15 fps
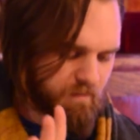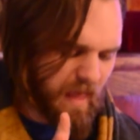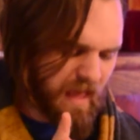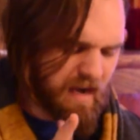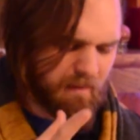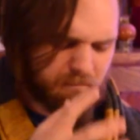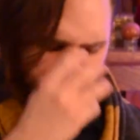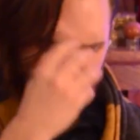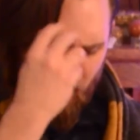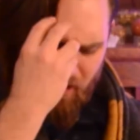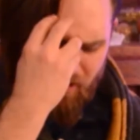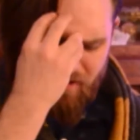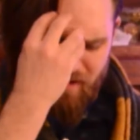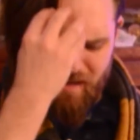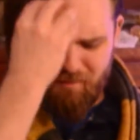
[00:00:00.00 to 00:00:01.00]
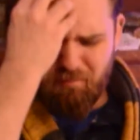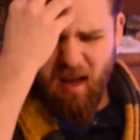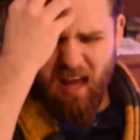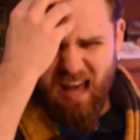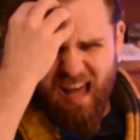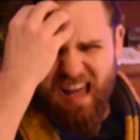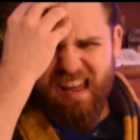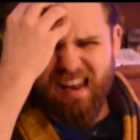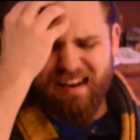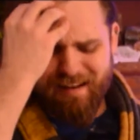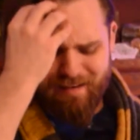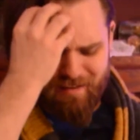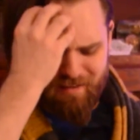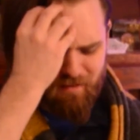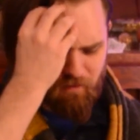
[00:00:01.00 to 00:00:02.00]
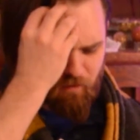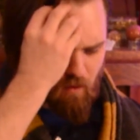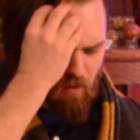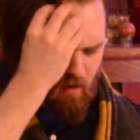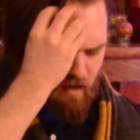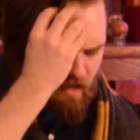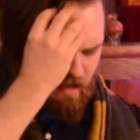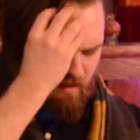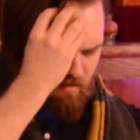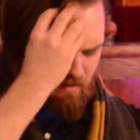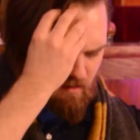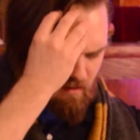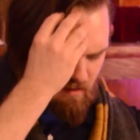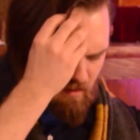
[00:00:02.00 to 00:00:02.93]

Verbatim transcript: and a burning pain on his forehead.